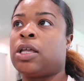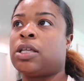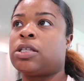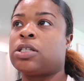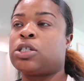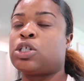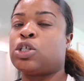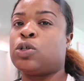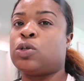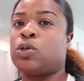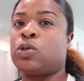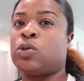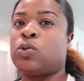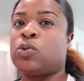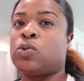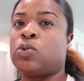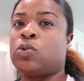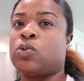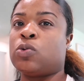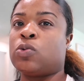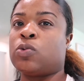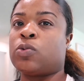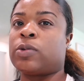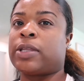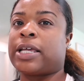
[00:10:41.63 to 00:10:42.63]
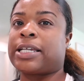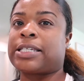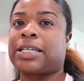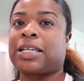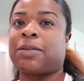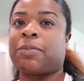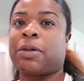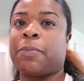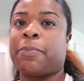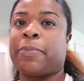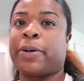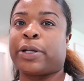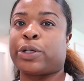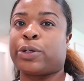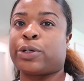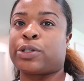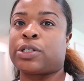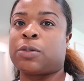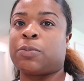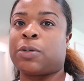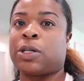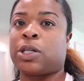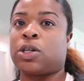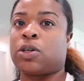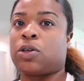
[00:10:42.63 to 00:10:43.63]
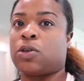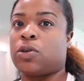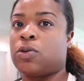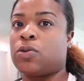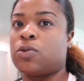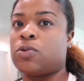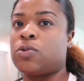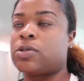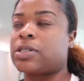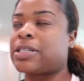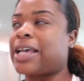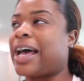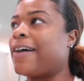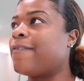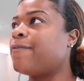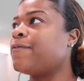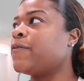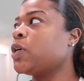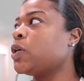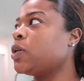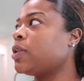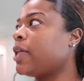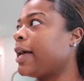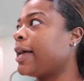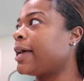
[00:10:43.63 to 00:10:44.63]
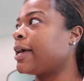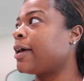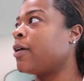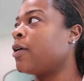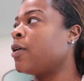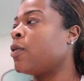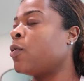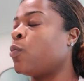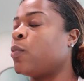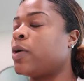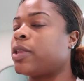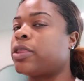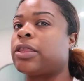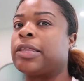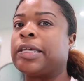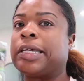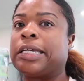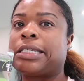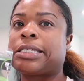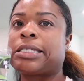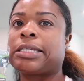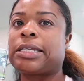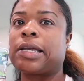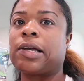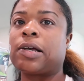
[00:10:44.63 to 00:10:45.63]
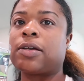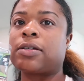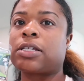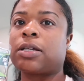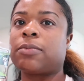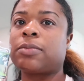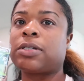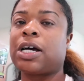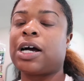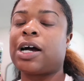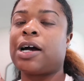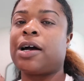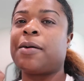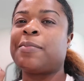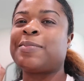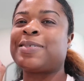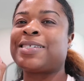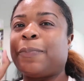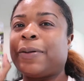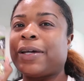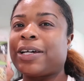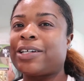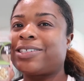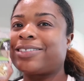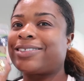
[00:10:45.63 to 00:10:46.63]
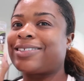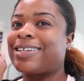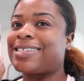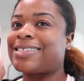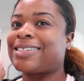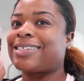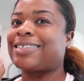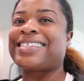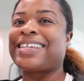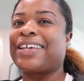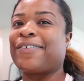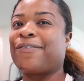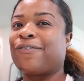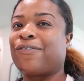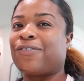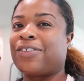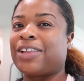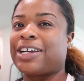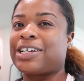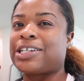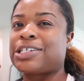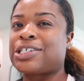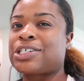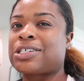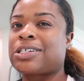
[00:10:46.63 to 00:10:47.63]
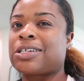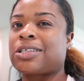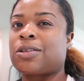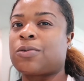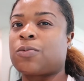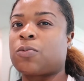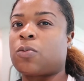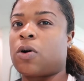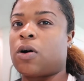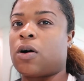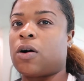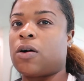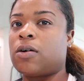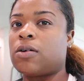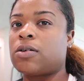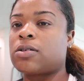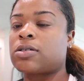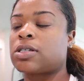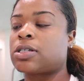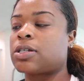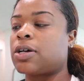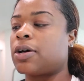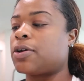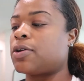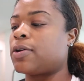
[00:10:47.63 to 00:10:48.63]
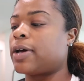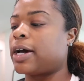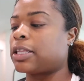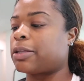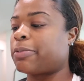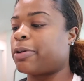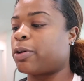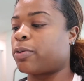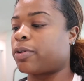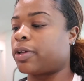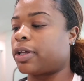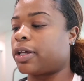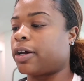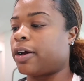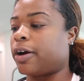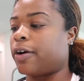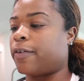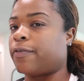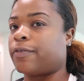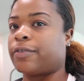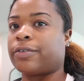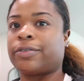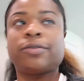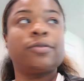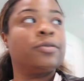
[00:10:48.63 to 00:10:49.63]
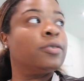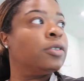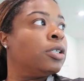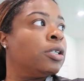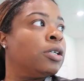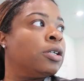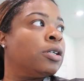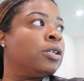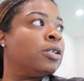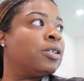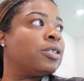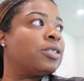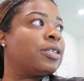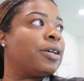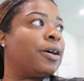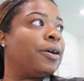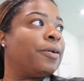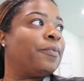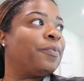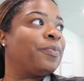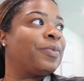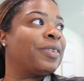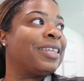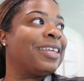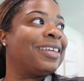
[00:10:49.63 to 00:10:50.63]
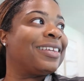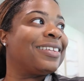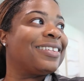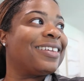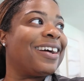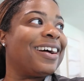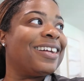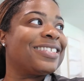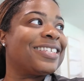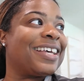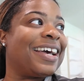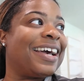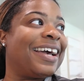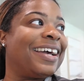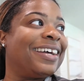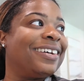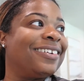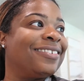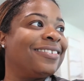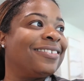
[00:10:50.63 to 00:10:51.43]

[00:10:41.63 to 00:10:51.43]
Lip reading: that's gonna be better to be used. I feel like with these nails sometimes the picture doesn't sit flush to the wall, so you have to be really careful. So Dante,